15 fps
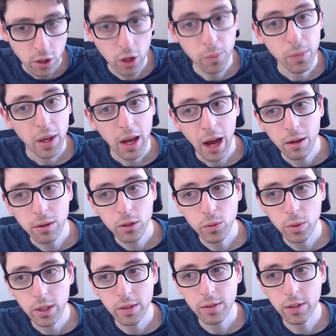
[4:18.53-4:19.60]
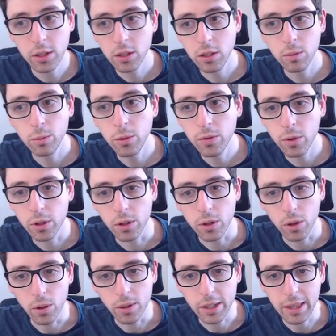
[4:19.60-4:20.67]
So I was aware of this move
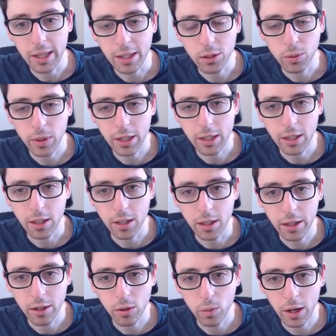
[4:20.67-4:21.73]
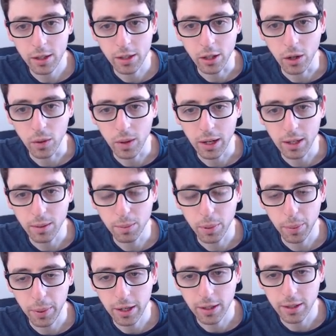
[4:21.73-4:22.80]
order hole, and that's why a little while ago I
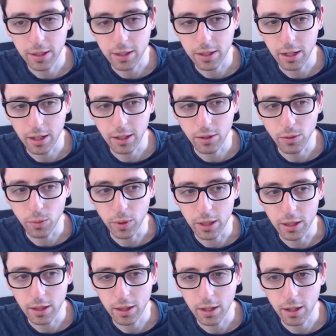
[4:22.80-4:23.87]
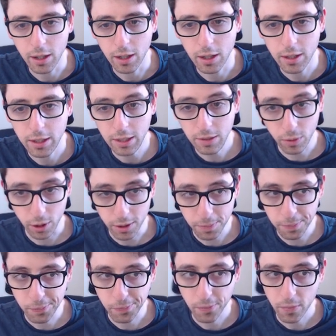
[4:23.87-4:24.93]
prepared this line with c4.